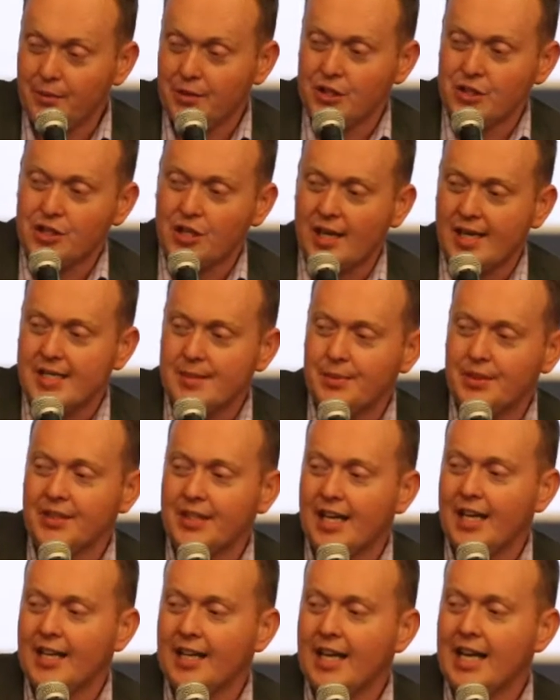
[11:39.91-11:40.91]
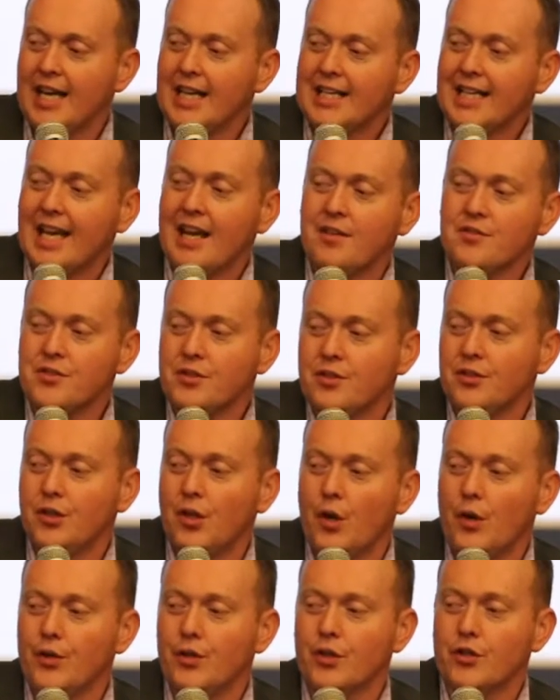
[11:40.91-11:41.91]
We just talked about that. Council
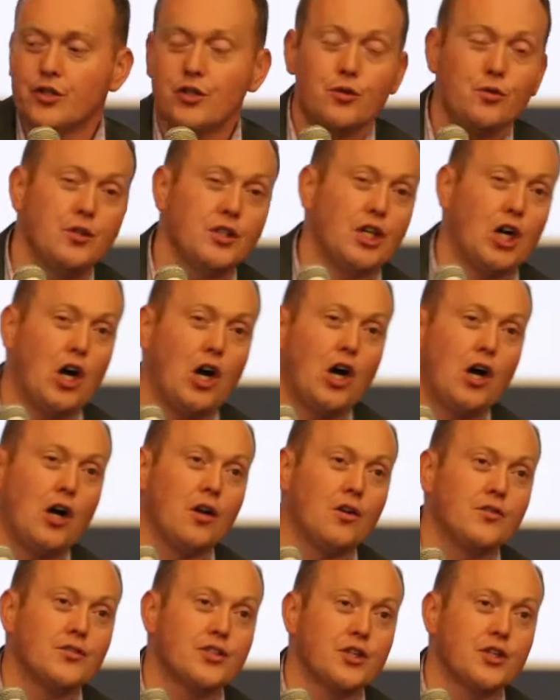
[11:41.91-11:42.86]
and owners, who to call.